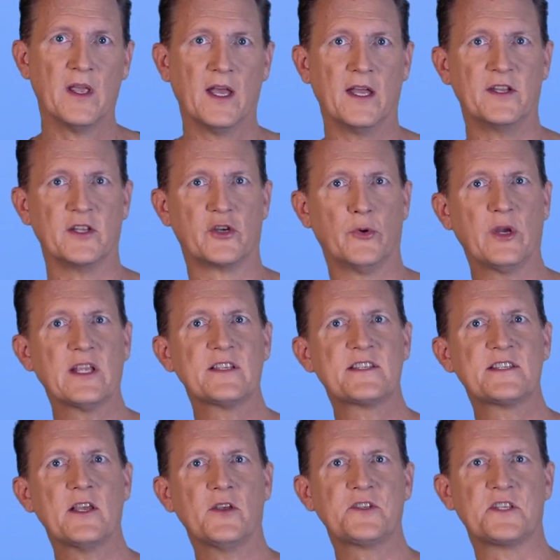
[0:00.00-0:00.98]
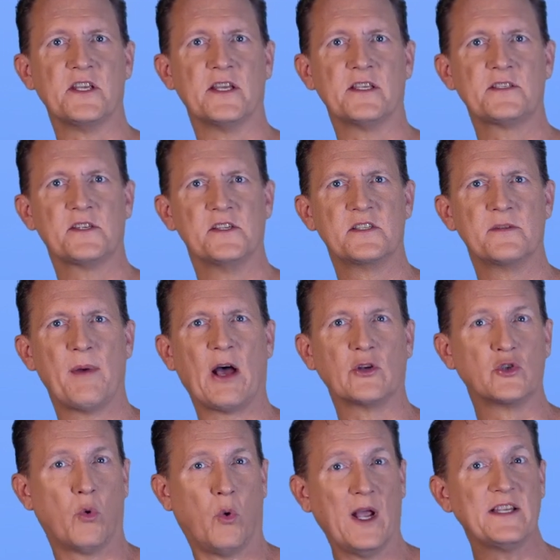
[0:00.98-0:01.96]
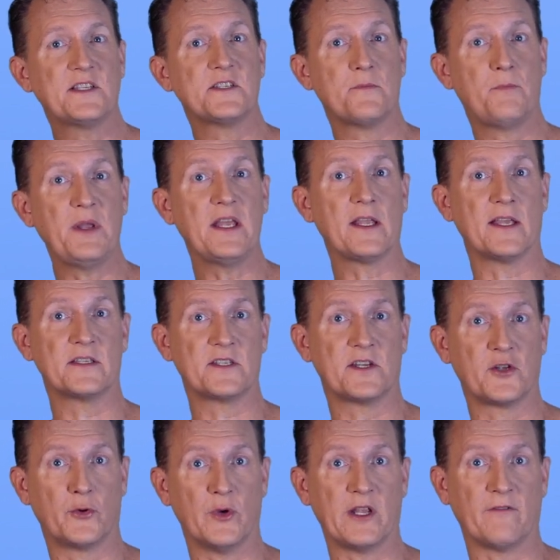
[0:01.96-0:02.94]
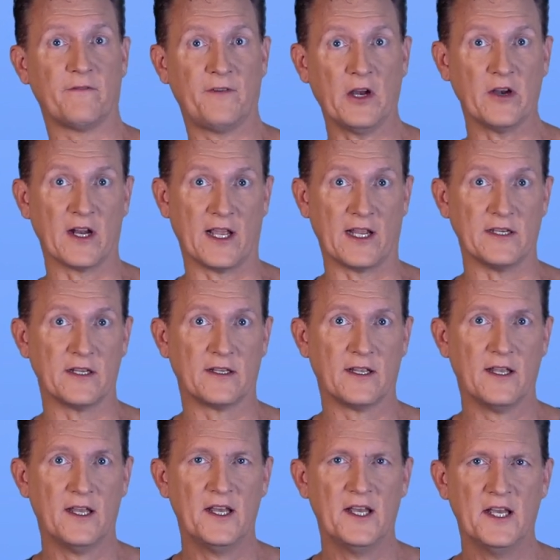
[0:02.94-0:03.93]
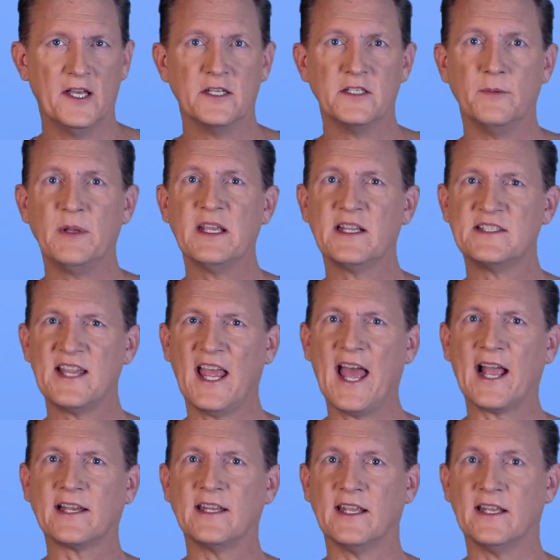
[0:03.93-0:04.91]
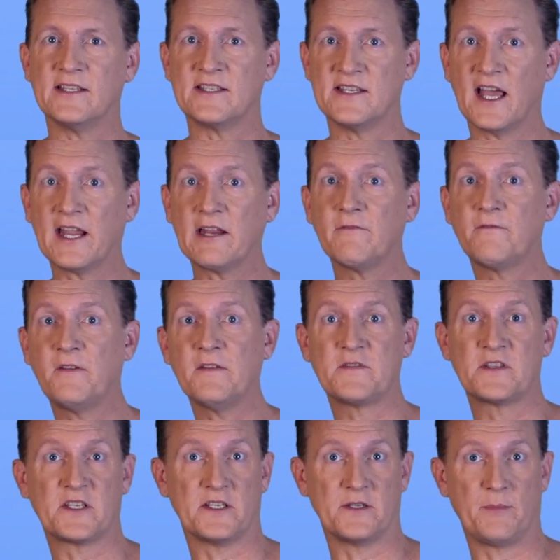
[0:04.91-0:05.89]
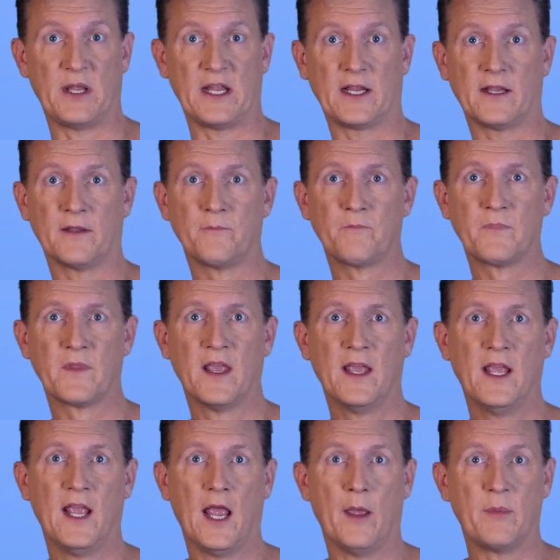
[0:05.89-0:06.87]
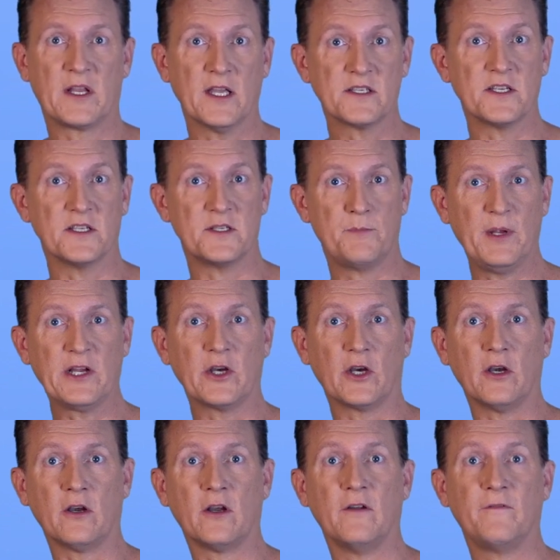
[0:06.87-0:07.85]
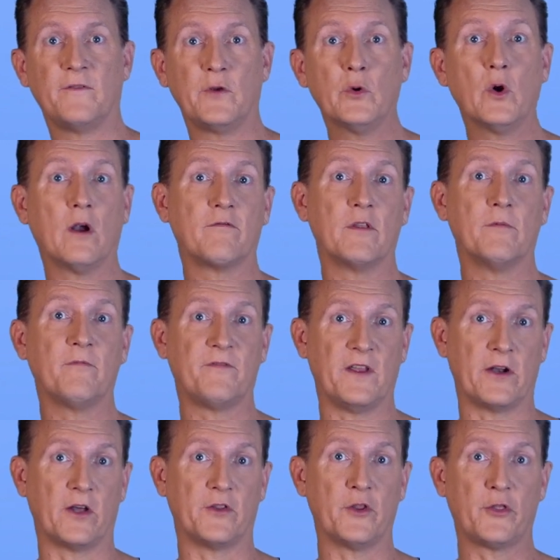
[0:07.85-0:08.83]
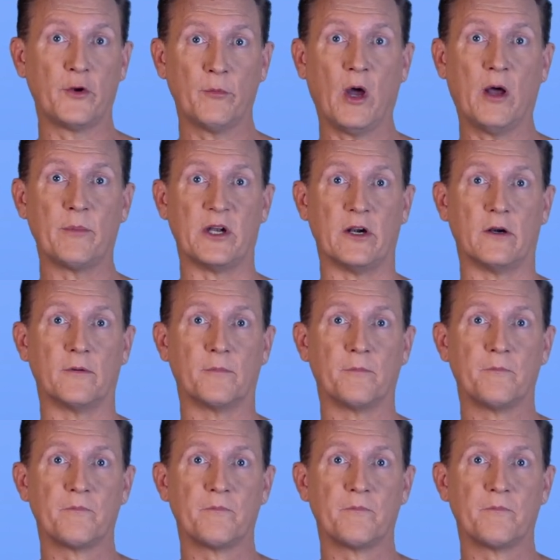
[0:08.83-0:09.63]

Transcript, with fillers: A degree in Celsius is about twice as big as a degree in Fahrenheit. To be exact, it's 9 fifths as big. And because it's bigger, fewer of them fit on the thermometer.